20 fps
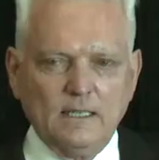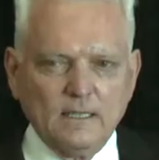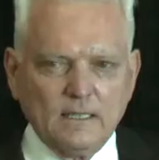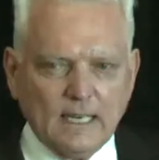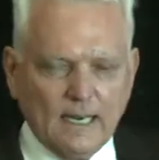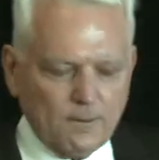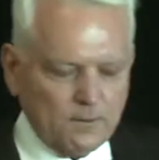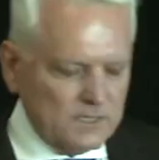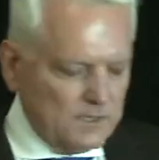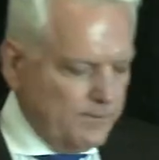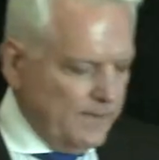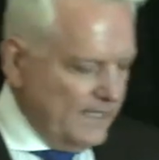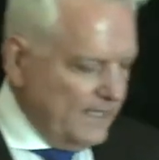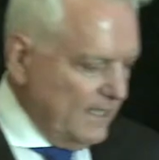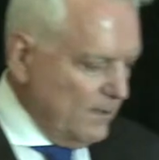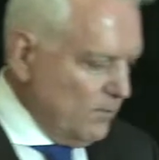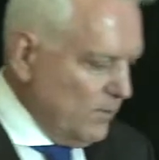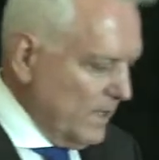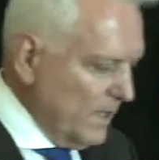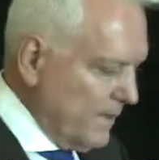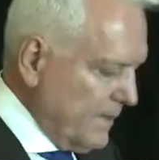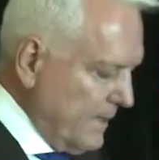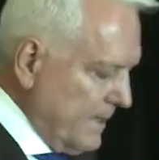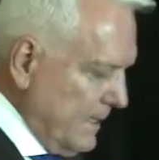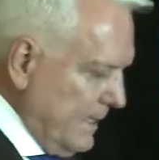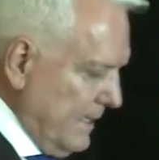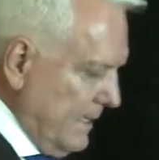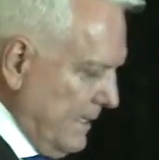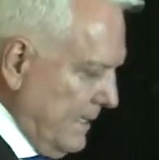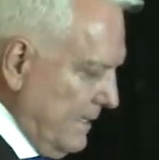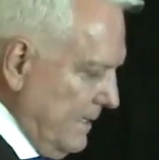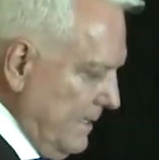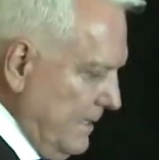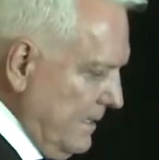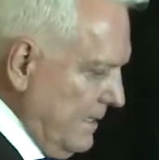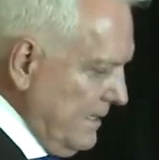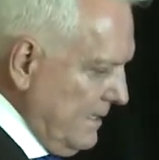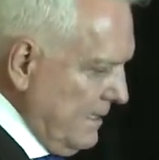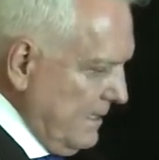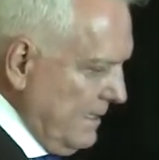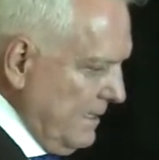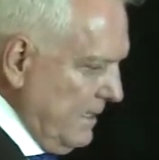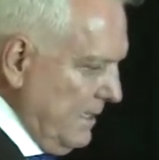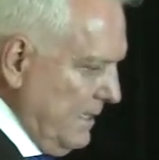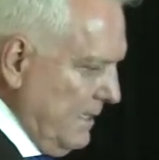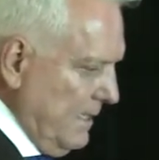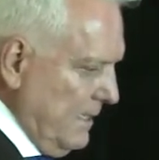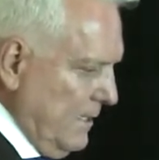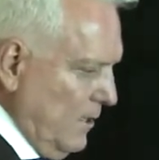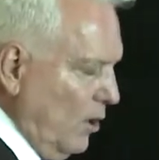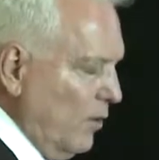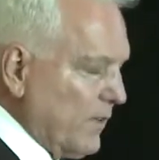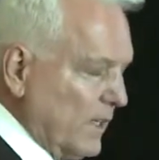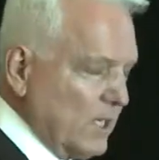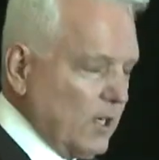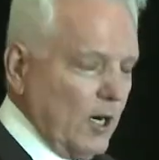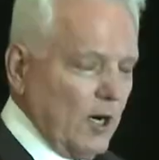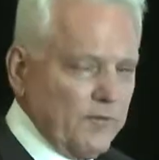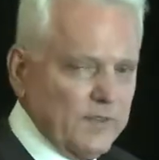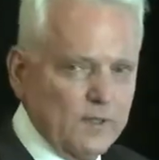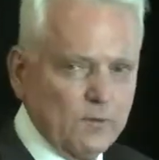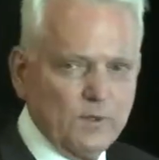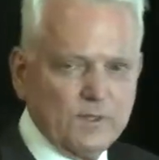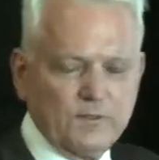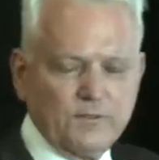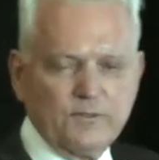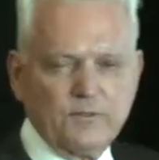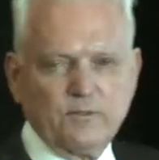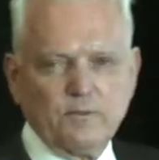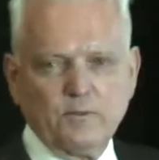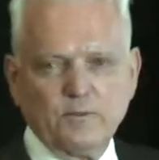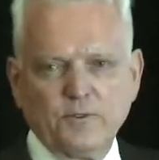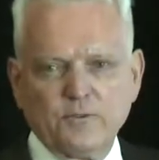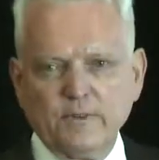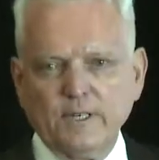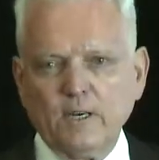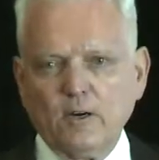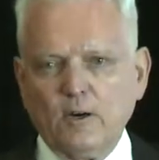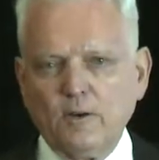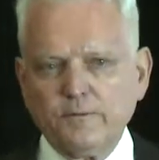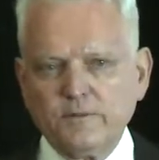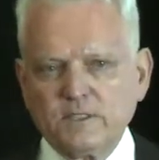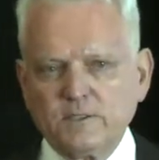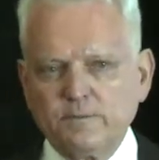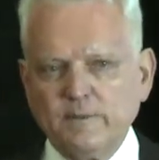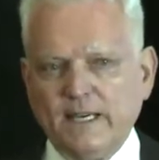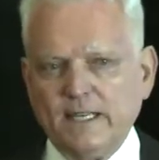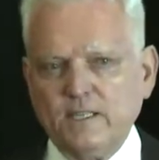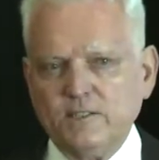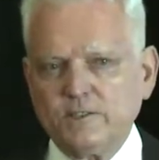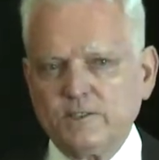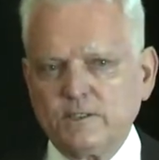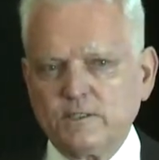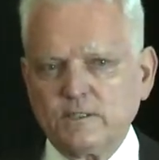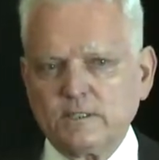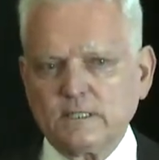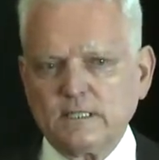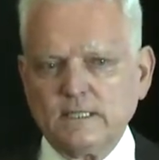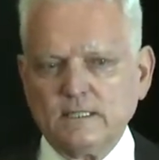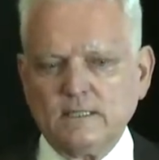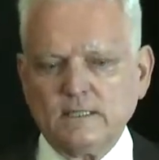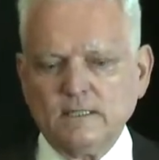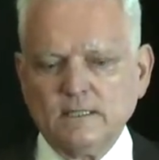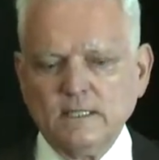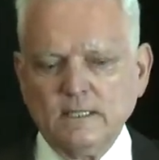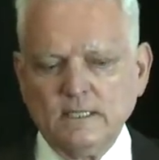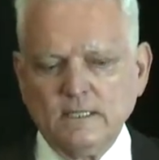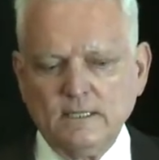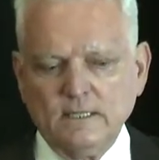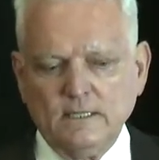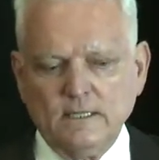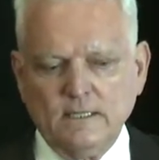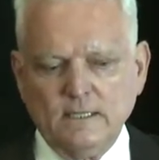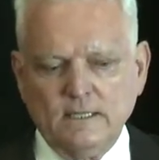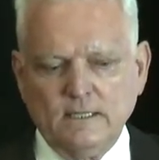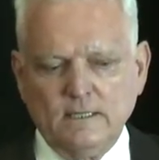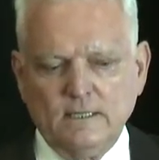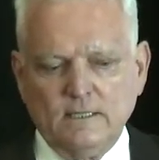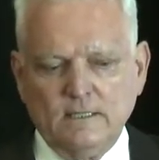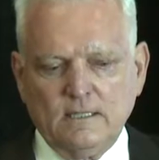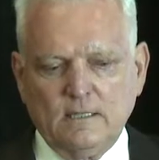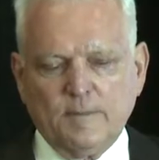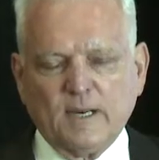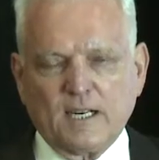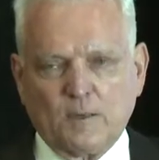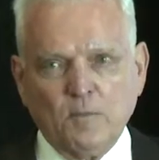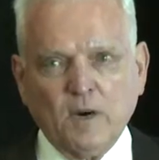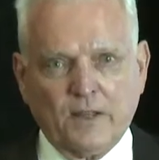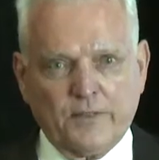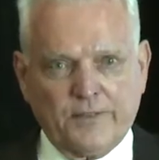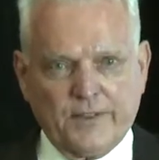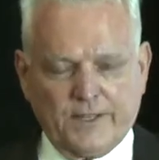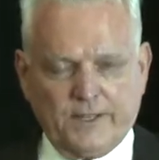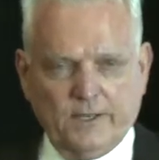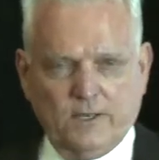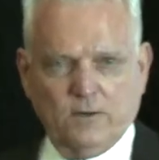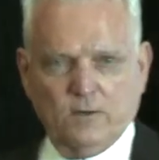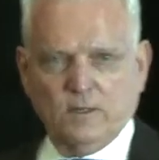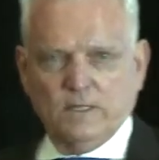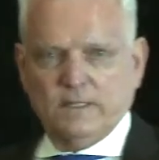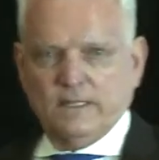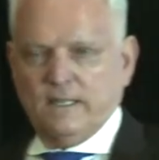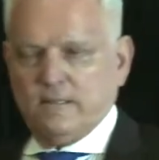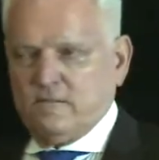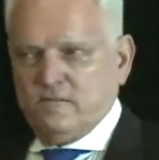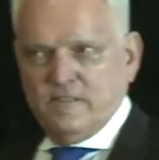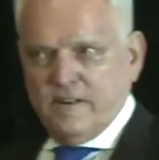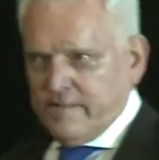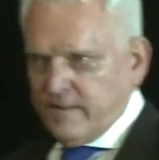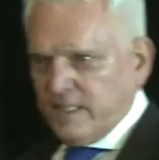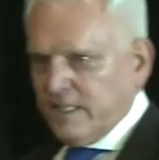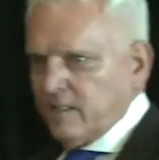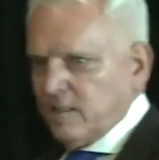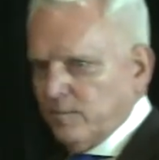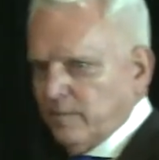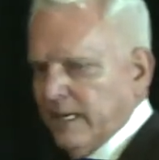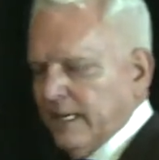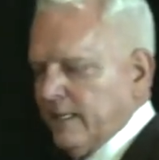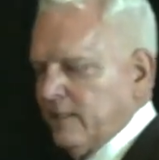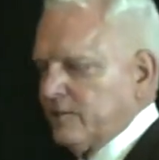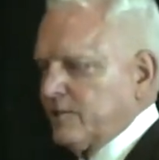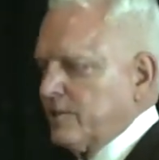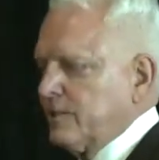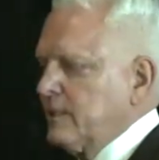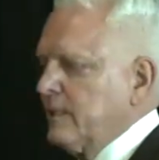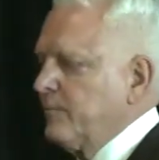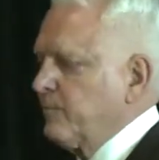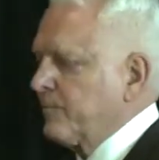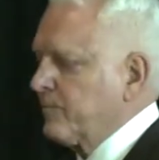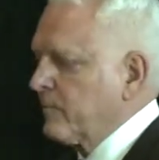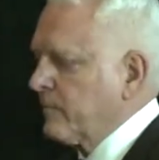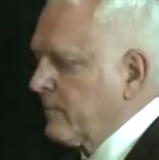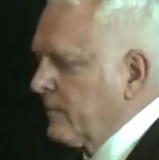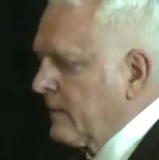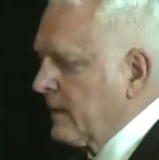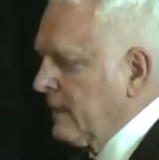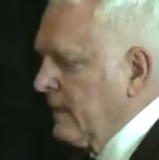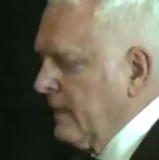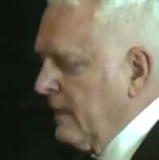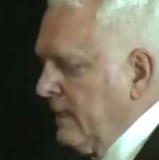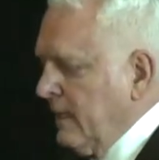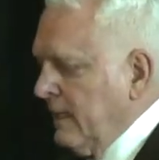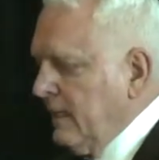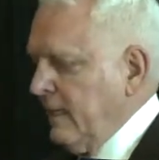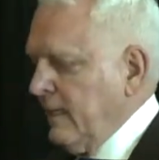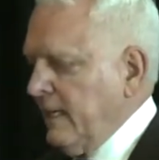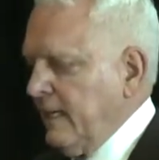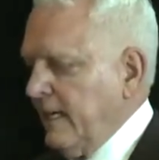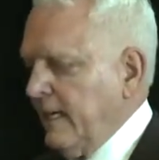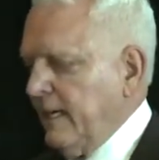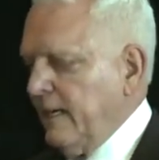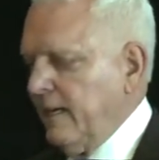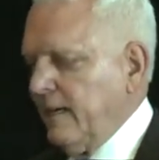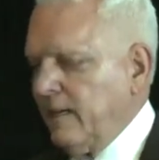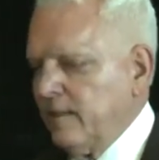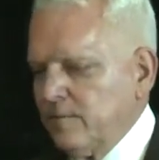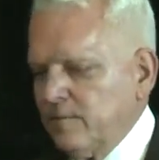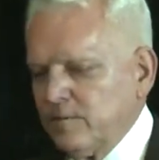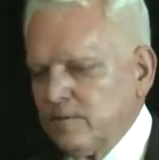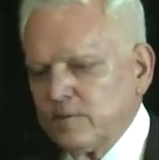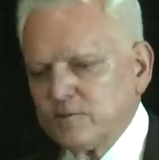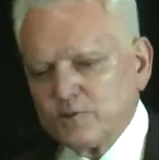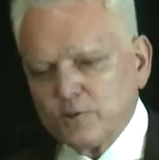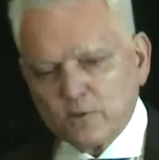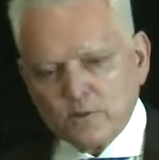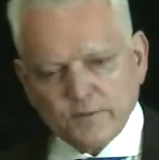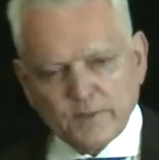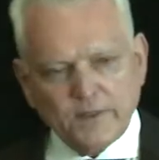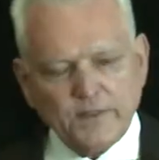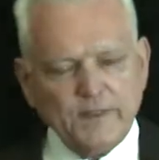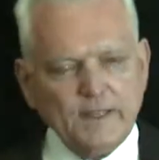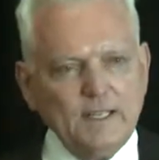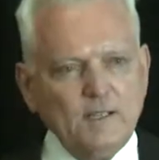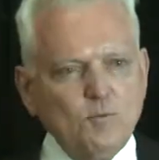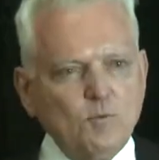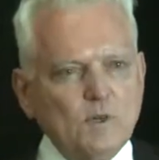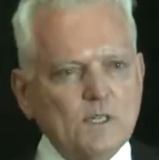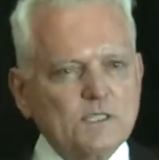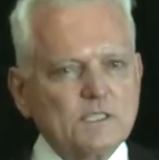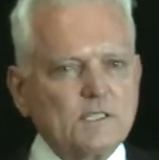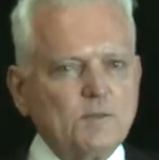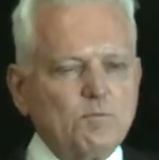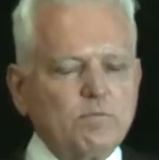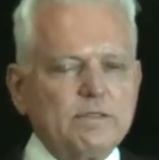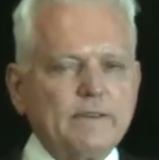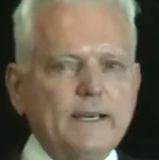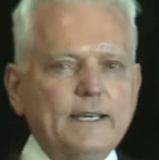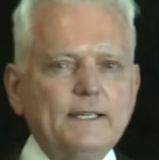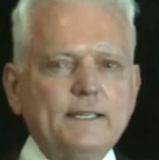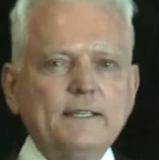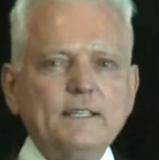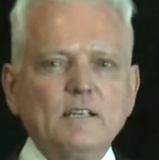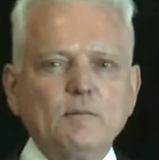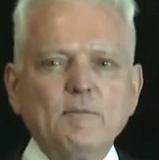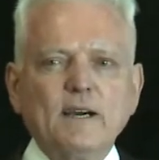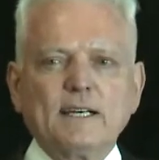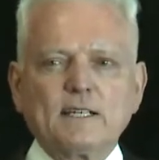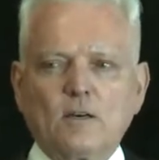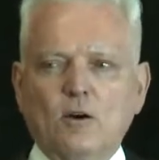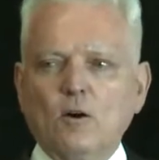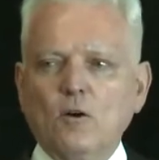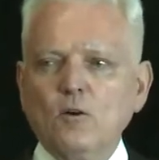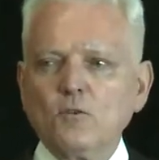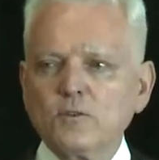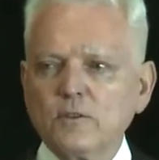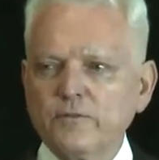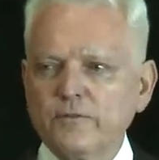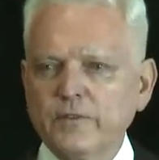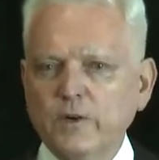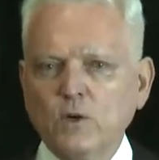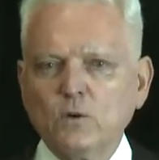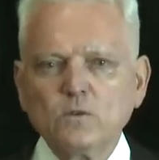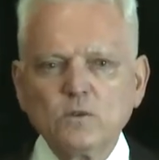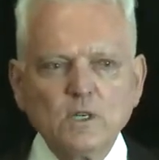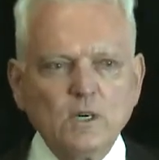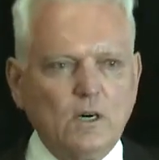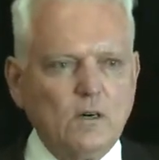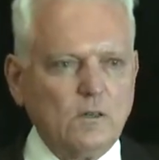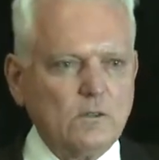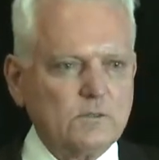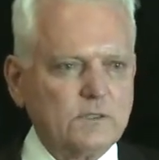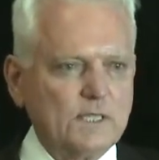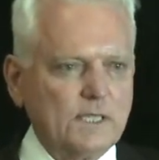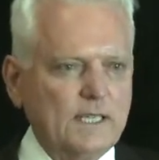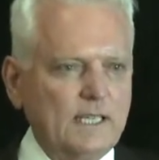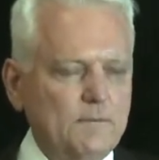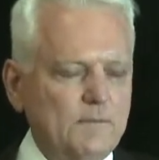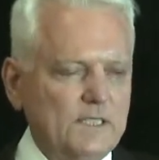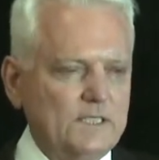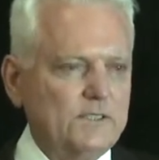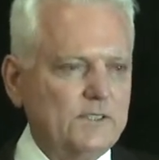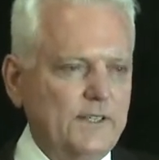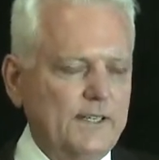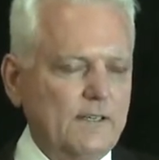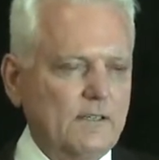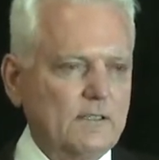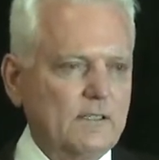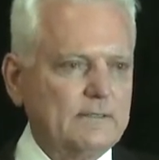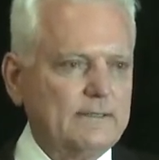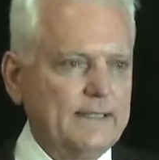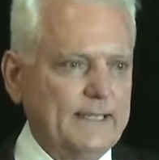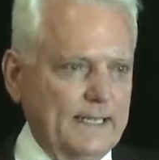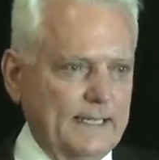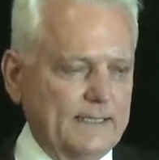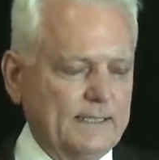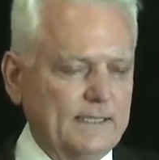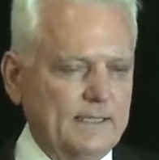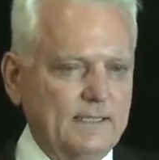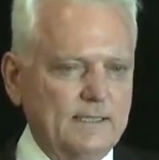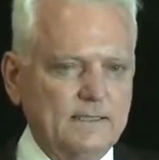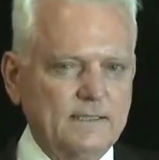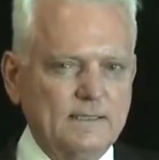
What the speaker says: I was meeting with, over coffee with 3 office managers about a month ago, and they are very good managers. And sort of the theme was complaining about all the phone calls that come into their clinics.